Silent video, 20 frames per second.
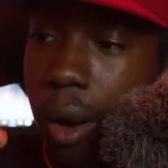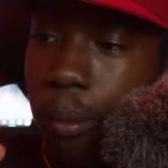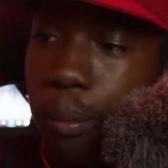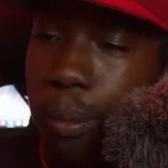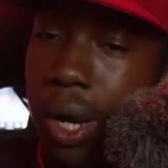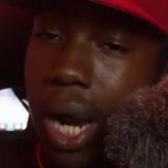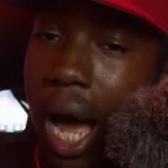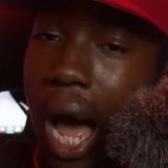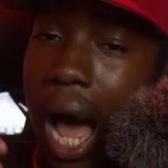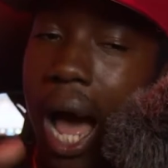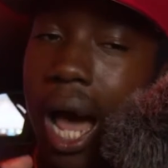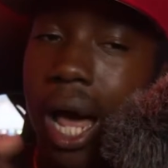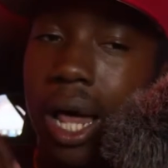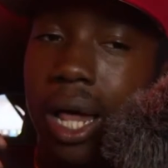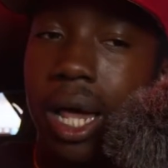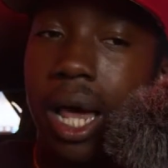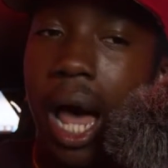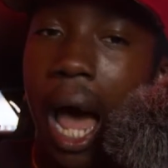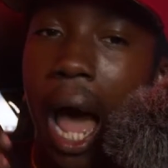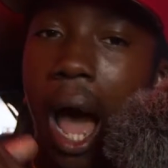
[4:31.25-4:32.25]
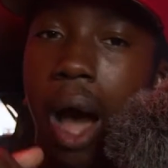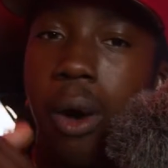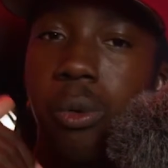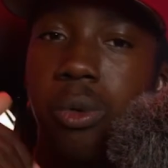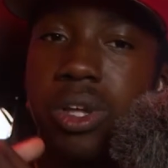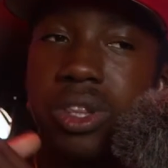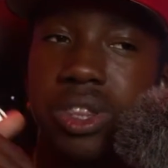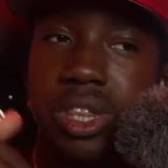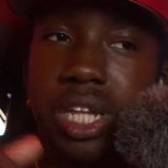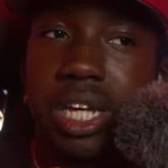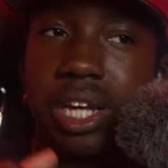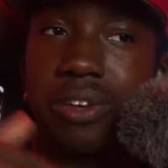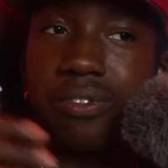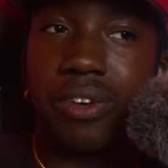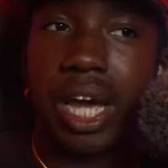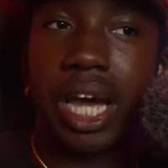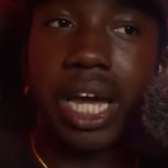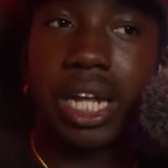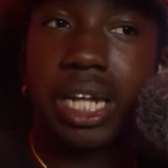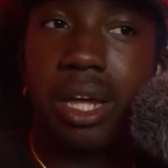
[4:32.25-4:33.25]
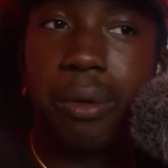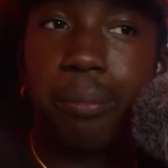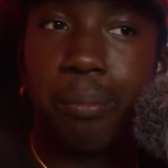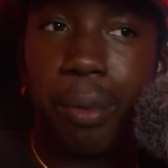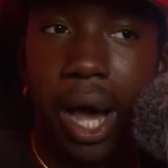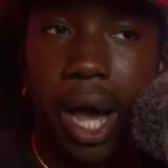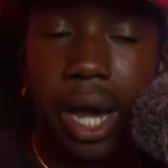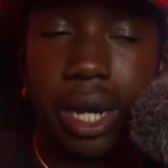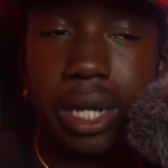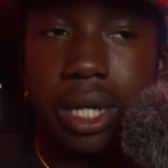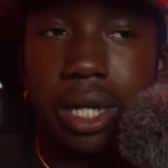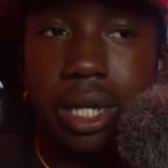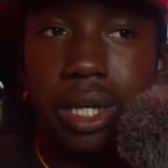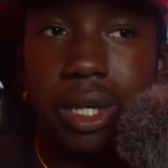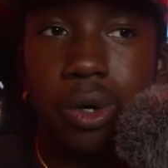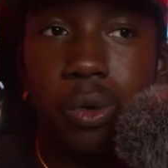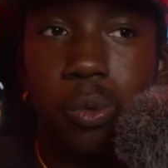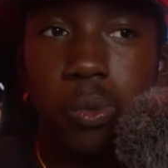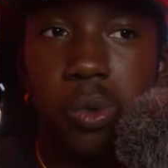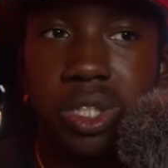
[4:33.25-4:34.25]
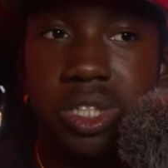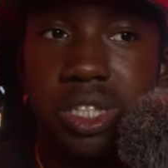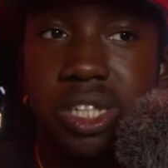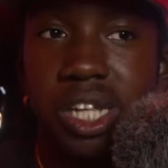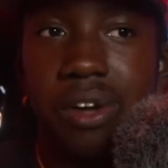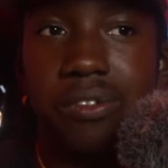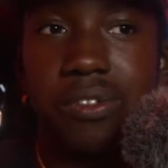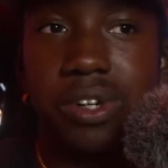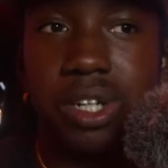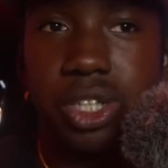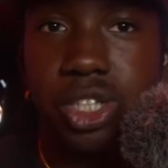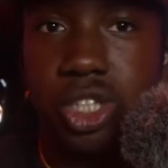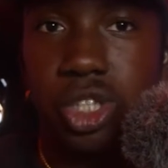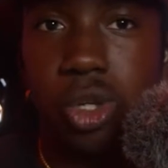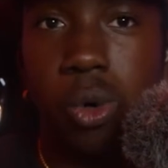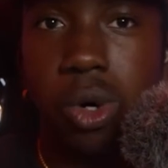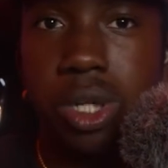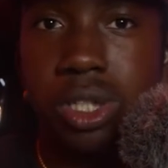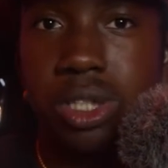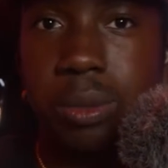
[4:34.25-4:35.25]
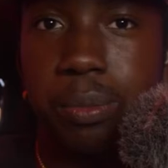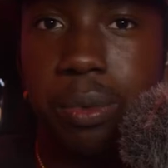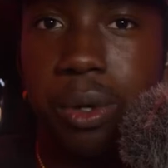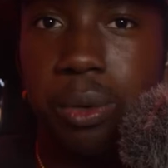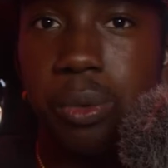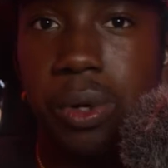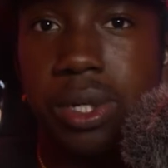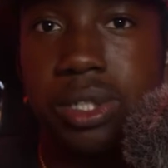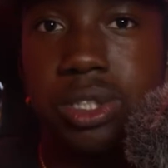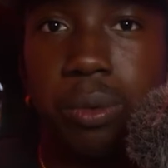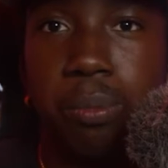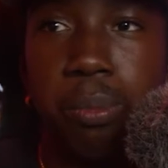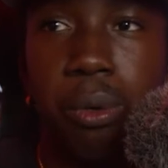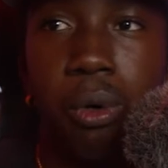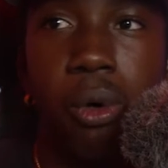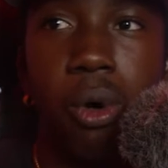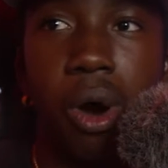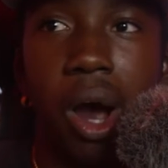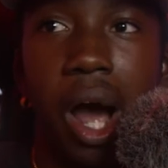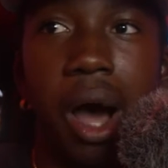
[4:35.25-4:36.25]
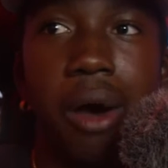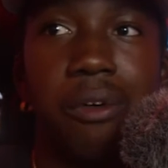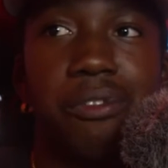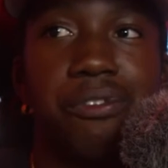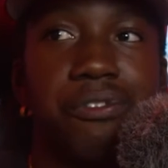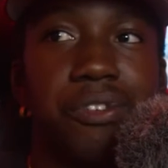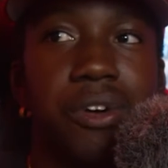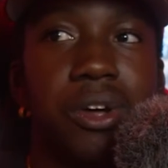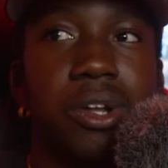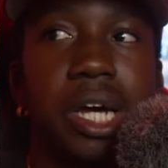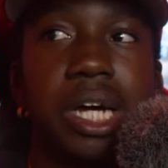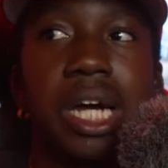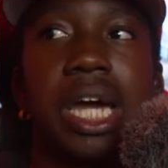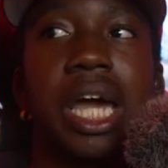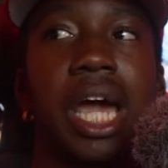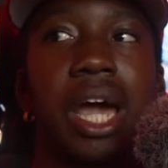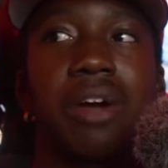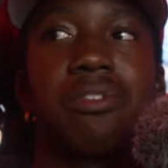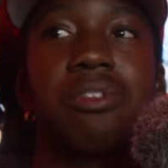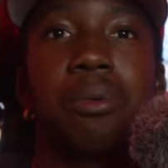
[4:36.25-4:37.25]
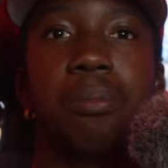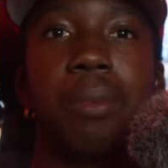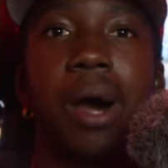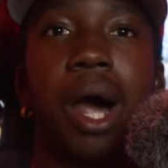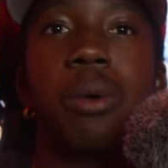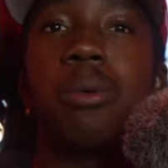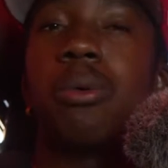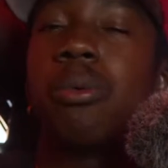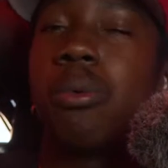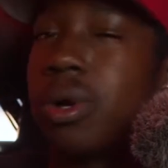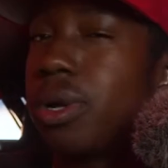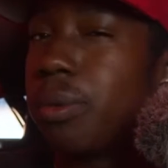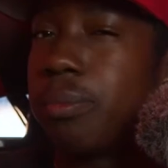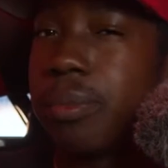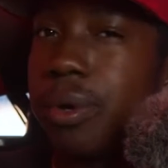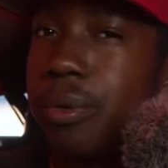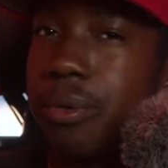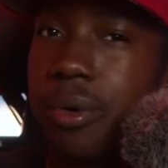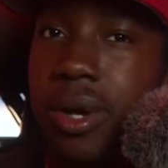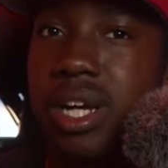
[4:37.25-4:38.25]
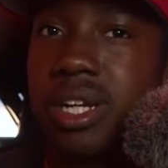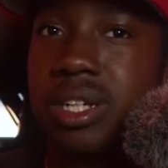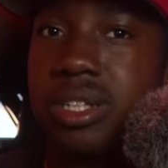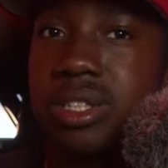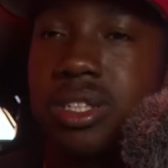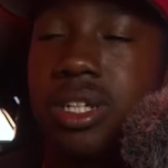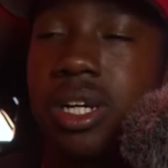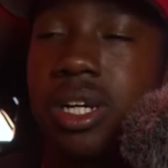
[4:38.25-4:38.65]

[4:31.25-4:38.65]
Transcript: But I would think if anybody was given a choice to be rich or poor, I feel like everybody would want to be rich.